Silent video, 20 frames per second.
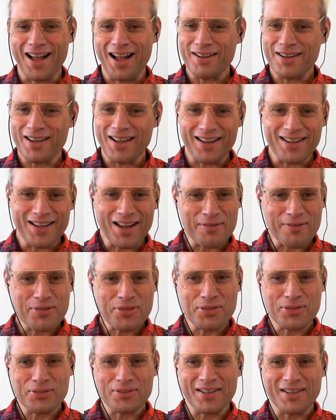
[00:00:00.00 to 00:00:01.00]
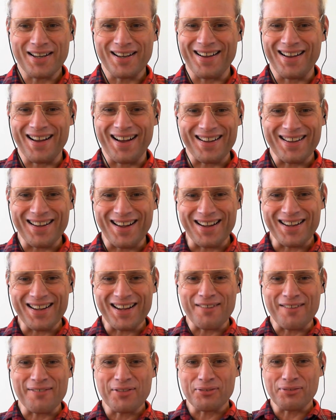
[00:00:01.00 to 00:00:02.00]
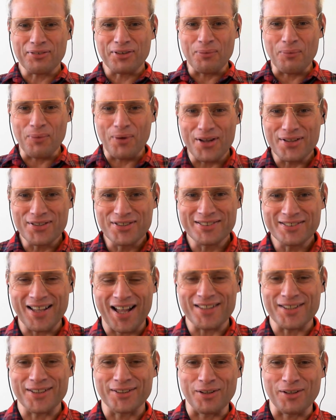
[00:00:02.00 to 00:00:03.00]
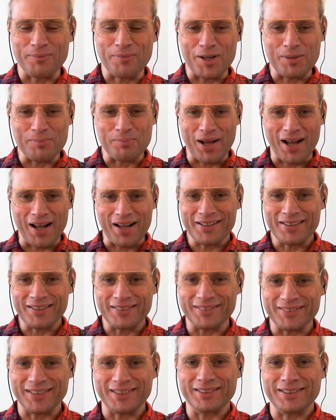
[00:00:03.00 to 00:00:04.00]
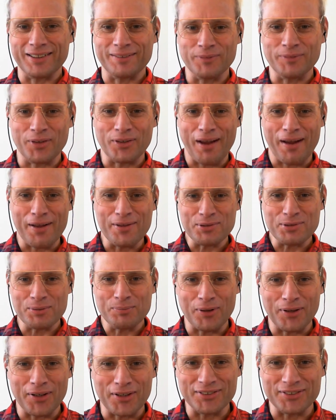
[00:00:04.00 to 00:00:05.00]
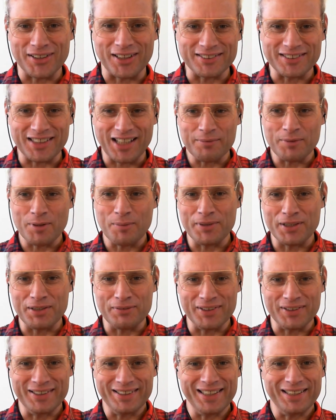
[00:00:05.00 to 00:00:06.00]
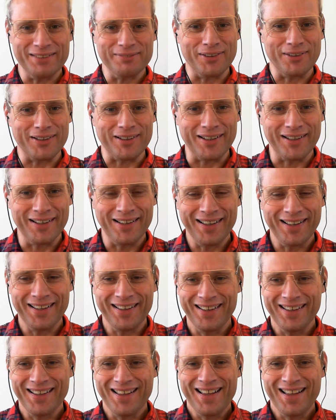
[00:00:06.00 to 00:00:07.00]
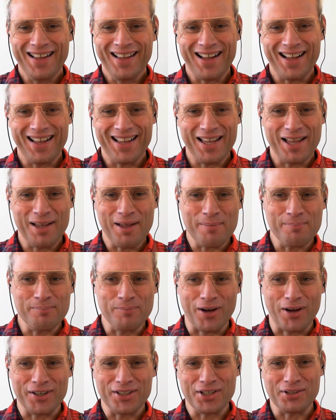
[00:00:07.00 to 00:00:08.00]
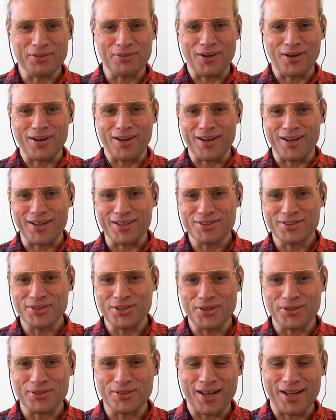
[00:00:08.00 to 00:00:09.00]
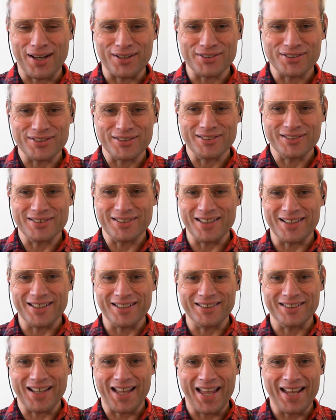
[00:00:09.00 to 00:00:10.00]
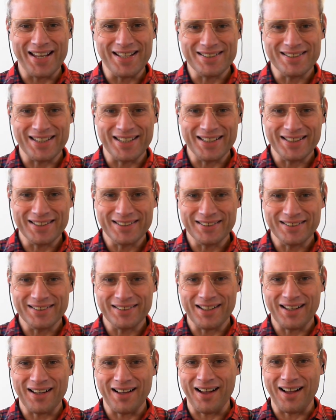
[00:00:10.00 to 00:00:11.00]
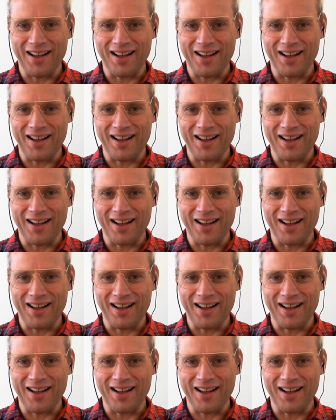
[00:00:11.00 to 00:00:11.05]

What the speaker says: I have 3 words tattooed on my back. I'm not going to apologize. I am a bit of a diva. Mardi Gras 2018.